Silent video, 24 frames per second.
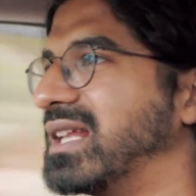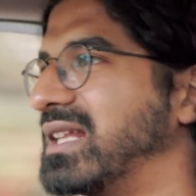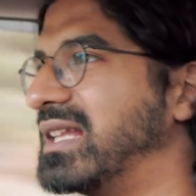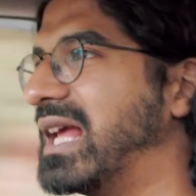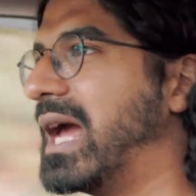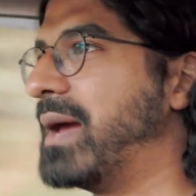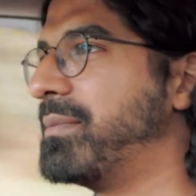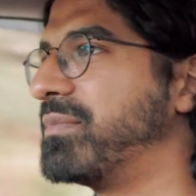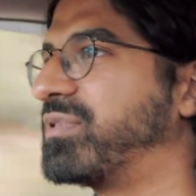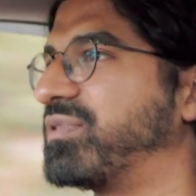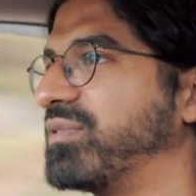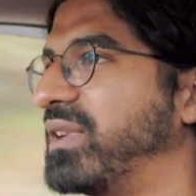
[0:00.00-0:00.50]
the
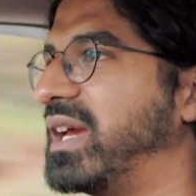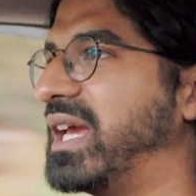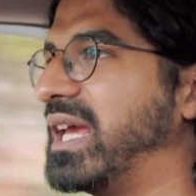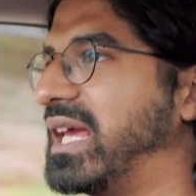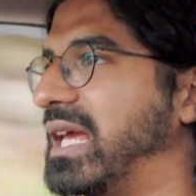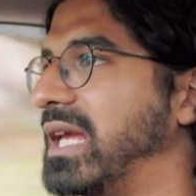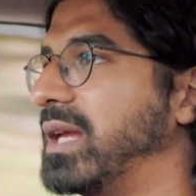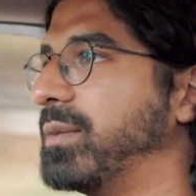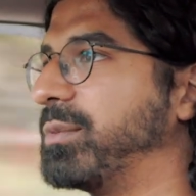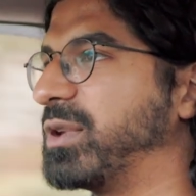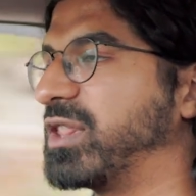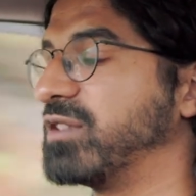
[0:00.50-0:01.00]

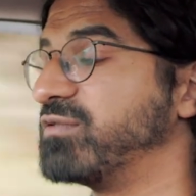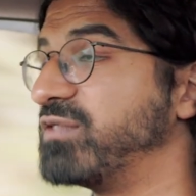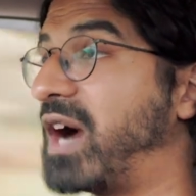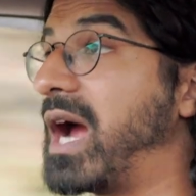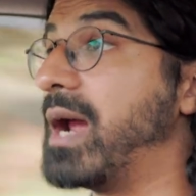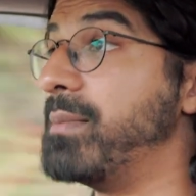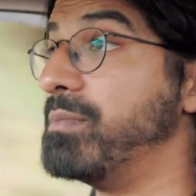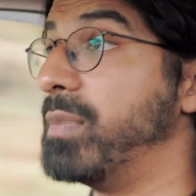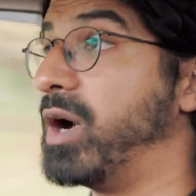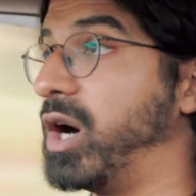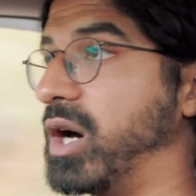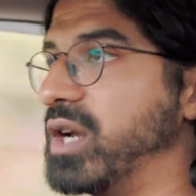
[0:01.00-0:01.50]
M3 with the
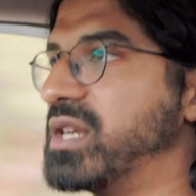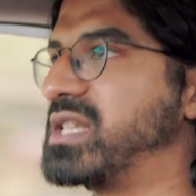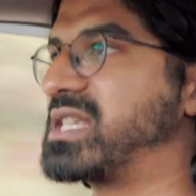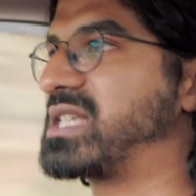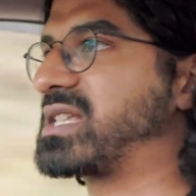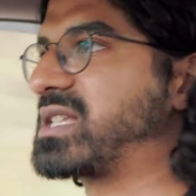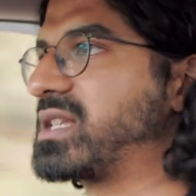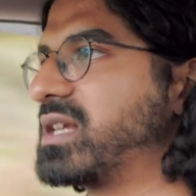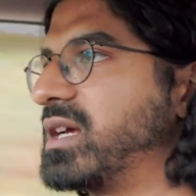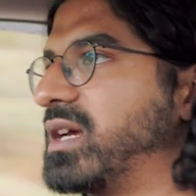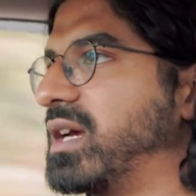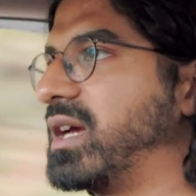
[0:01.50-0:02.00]
right
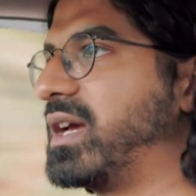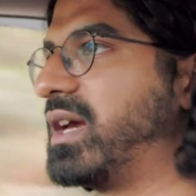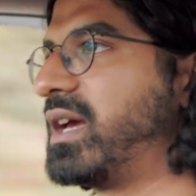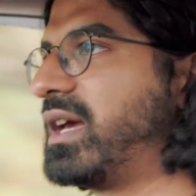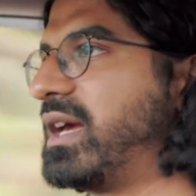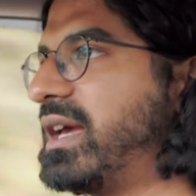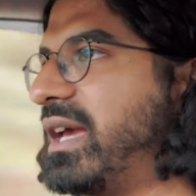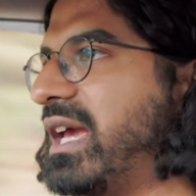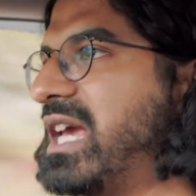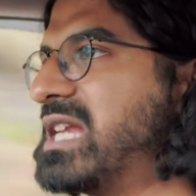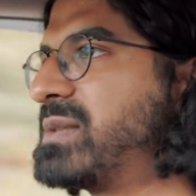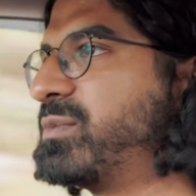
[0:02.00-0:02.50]
mods
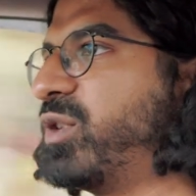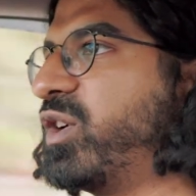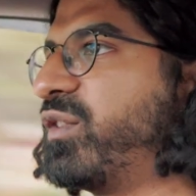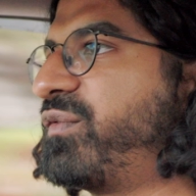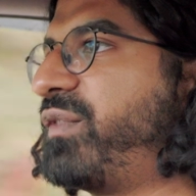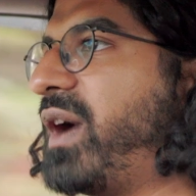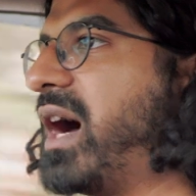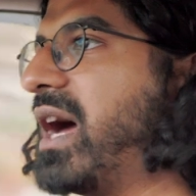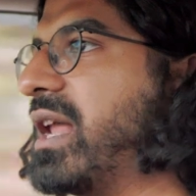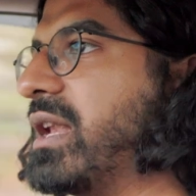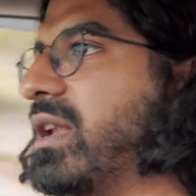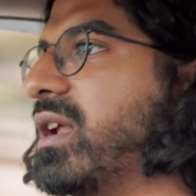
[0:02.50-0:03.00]
is more
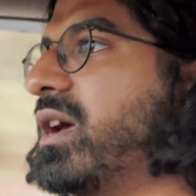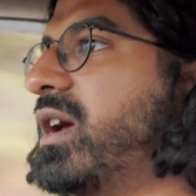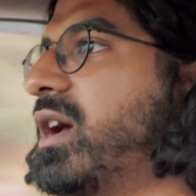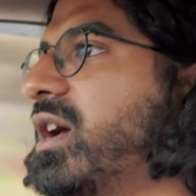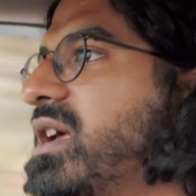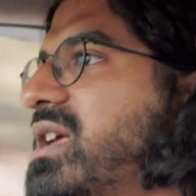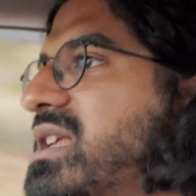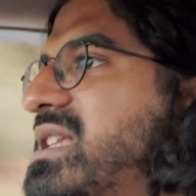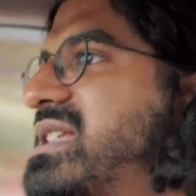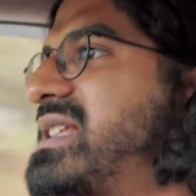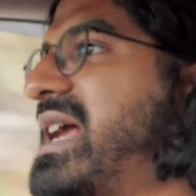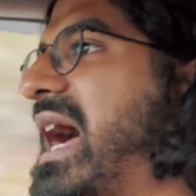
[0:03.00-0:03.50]

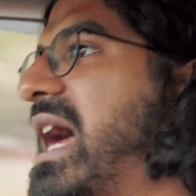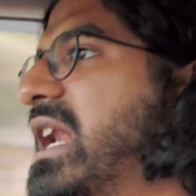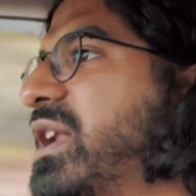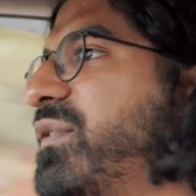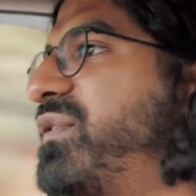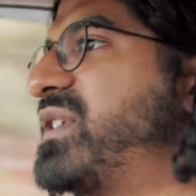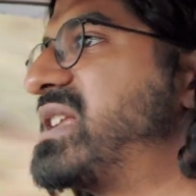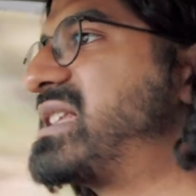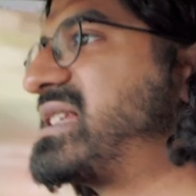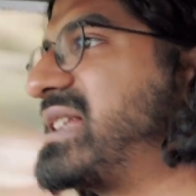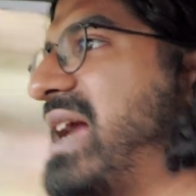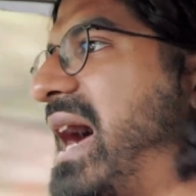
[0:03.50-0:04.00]
fun. Standard
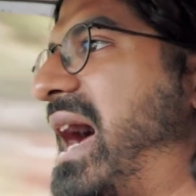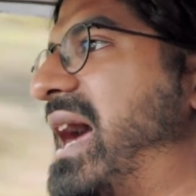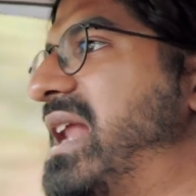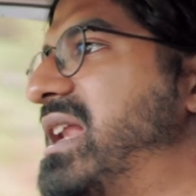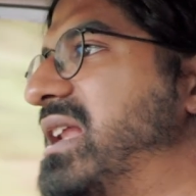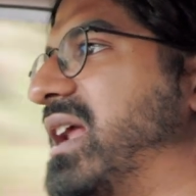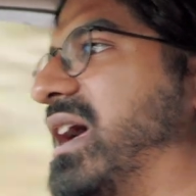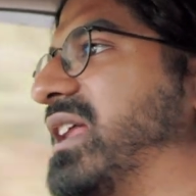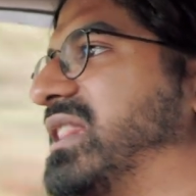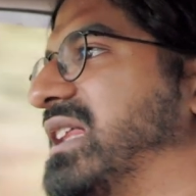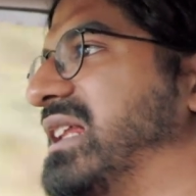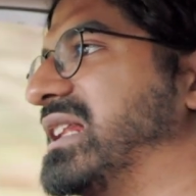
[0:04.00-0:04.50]
for
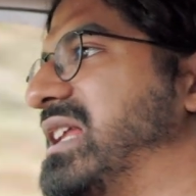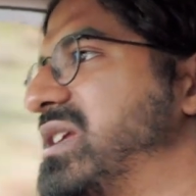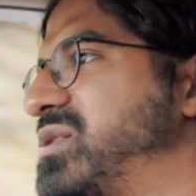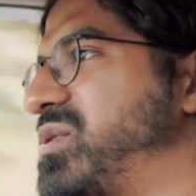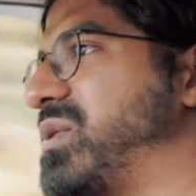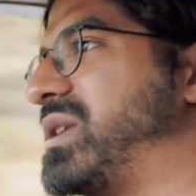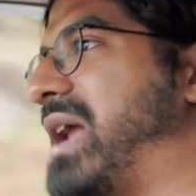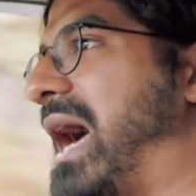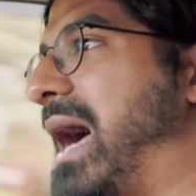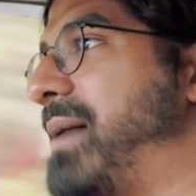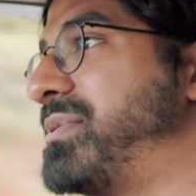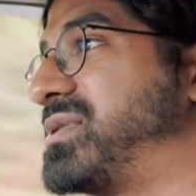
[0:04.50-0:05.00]
standard, I think this
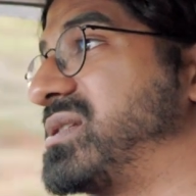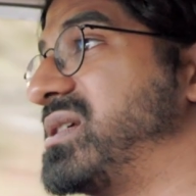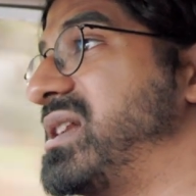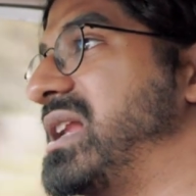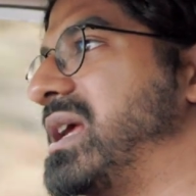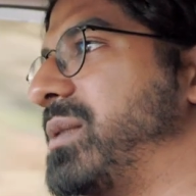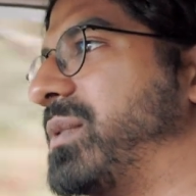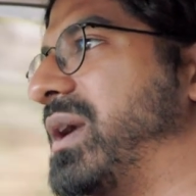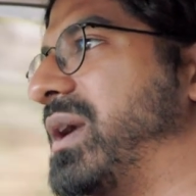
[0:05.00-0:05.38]
would absolutely